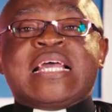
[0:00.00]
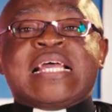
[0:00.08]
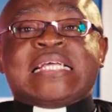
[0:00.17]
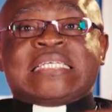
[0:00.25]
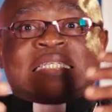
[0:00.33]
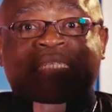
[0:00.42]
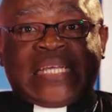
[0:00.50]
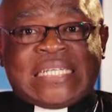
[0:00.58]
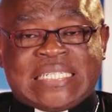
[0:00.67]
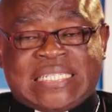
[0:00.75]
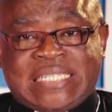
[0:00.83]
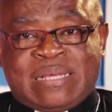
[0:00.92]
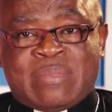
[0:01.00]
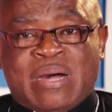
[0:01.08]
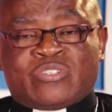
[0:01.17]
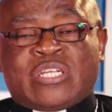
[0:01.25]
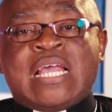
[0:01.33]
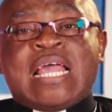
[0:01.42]
he sends them
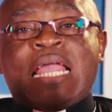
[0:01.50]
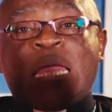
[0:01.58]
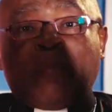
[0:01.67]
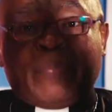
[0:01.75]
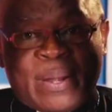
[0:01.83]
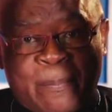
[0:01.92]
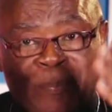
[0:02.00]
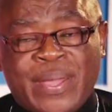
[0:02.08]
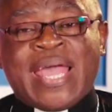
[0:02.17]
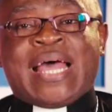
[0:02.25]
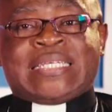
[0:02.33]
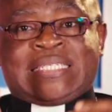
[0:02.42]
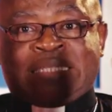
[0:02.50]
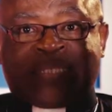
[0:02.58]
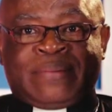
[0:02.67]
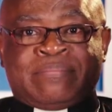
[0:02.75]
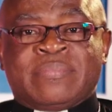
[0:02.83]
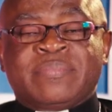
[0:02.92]
out. He prepares
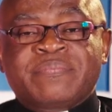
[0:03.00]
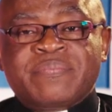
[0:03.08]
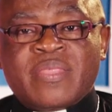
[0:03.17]
them